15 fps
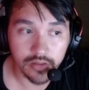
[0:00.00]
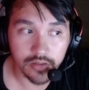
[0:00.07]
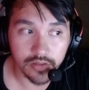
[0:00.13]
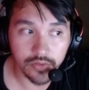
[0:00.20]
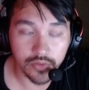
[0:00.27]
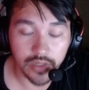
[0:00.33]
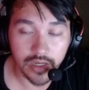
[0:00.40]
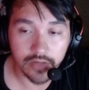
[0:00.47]

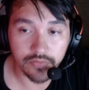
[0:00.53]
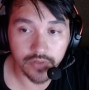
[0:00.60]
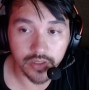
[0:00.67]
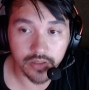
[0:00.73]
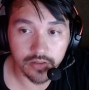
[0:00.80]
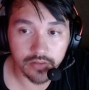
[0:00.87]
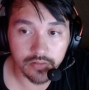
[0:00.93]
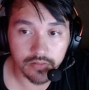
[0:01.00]
you'd have
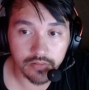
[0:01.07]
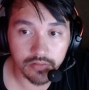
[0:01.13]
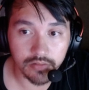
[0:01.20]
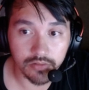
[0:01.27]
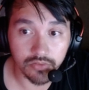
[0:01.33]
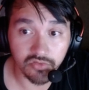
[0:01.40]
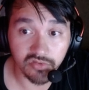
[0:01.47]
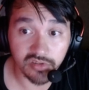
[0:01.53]
like
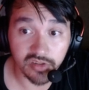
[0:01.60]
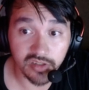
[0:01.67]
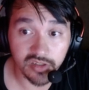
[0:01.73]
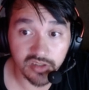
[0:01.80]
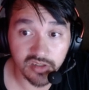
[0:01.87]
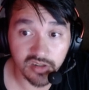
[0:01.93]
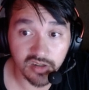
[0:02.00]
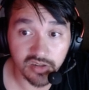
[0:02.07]

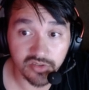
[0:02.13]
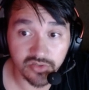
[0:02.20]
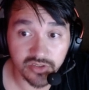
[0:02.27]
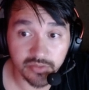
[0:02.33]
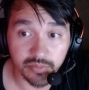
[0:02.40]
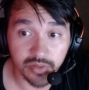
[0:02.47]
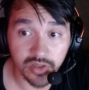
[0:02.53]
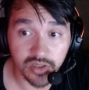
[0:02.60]

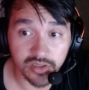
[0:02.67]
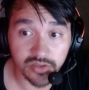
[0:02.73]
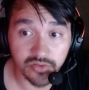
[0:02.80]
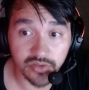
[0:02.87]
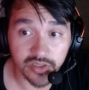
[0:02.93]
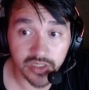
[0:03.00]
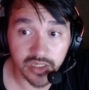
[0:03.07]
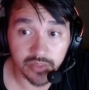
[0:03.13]
300 plus
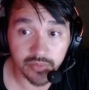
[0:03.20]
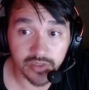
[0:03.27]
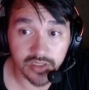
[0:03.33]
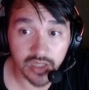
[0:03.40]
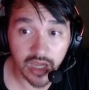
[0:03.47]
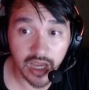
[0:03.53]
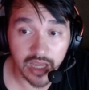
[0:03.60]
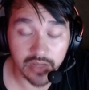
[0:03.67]
crit damage.
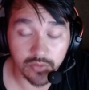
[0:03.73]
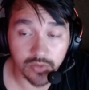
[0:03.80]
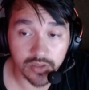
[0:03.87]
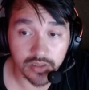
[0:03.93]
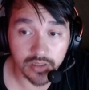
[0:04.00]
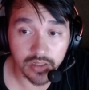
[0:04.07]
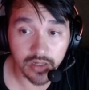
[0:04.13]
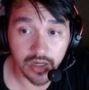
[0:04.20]
I
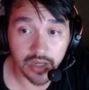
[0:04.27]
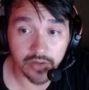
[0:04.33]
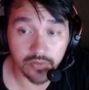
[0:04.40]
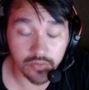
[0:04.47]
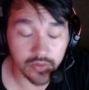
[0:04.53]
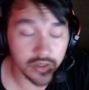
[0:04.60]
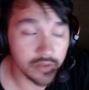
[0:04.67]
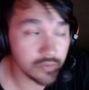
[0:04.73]

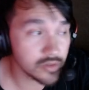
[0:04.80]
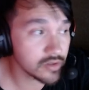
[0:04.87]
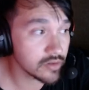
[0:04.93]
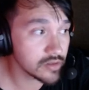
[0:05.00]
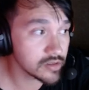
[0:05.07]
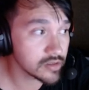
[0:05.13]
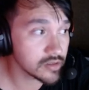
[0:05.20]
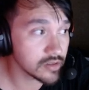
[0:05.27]
am
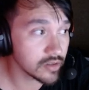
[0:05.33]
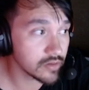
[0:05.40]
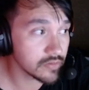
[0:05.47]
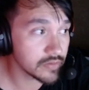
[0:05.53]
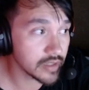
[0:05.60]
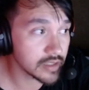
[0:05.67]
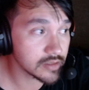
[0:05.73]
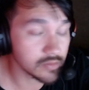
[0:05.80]
curious to know
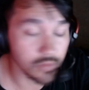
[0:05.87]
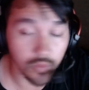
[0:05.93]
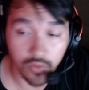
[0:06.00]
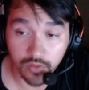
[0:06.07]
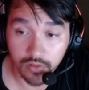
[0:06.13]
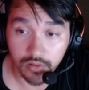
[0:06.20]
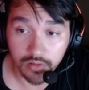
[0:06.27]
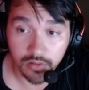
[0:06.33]
if that's
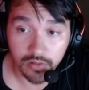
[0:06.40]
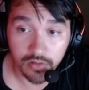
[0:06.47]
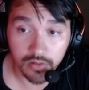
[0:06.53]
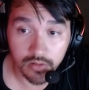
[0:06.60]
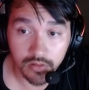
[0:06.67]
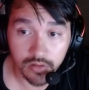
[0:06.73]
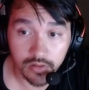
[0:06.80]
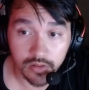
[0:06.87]
more
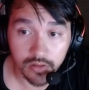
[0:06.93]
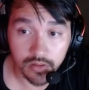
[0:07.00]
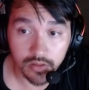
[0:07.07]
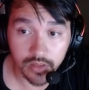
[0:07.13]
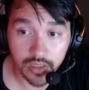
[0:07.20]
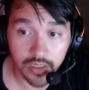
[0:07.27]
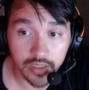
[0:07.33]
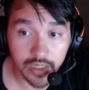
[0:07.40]

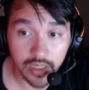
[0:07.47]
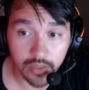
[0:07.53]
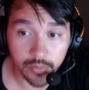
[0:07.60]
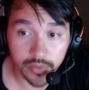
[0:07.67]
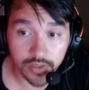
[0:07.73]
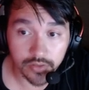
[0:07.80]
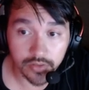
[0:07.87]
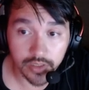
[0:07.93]
than
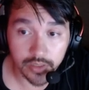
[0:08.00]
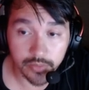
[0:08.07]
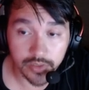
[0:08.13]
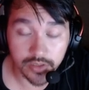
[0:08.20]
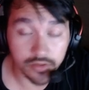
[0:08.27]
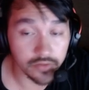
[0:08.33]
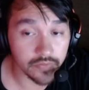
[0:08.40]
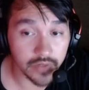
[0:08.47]
elemental
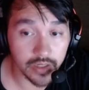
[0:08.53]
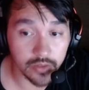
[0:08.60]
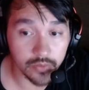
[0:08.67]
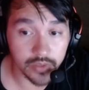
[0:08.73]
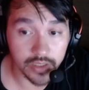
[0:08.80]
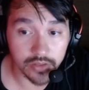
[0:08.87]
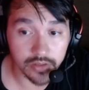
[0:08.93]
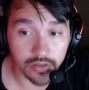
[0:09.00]
damage. So if
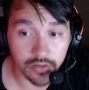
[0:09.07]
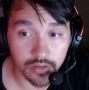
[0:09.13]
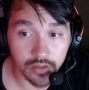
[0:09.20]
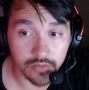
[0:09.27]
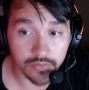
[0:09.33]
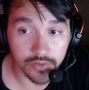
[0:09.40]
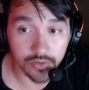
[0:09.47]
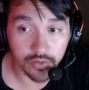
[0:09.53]
anyone out there
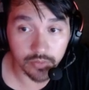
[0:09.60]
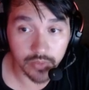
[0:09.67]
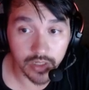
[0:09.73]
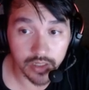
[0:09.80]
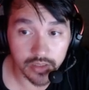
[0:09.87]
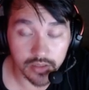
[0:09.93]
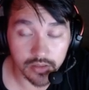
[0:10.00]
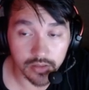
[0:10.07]
loves doing
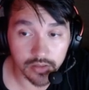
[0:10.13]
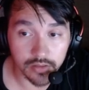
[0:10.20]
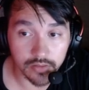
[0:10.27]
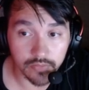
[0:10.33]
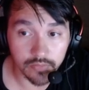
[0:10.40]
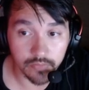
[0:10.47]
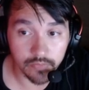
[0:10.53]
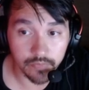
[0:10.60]
math and
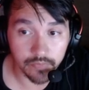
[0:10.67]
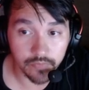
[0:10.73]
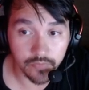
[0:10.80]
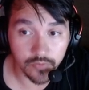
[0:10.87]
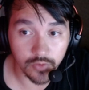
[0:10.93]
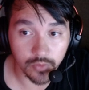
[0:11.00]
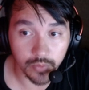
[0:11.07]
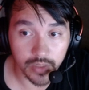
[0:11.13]
doesn't
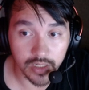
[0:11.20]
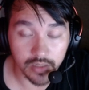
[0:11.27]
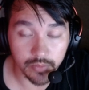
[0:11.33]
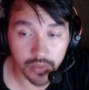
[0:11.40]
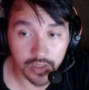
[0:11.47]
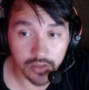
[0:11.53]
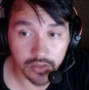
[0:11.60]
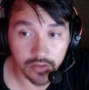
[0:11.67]
feel bad
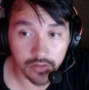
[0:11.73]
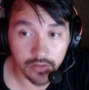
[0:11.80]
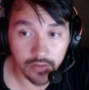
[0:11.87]
about it,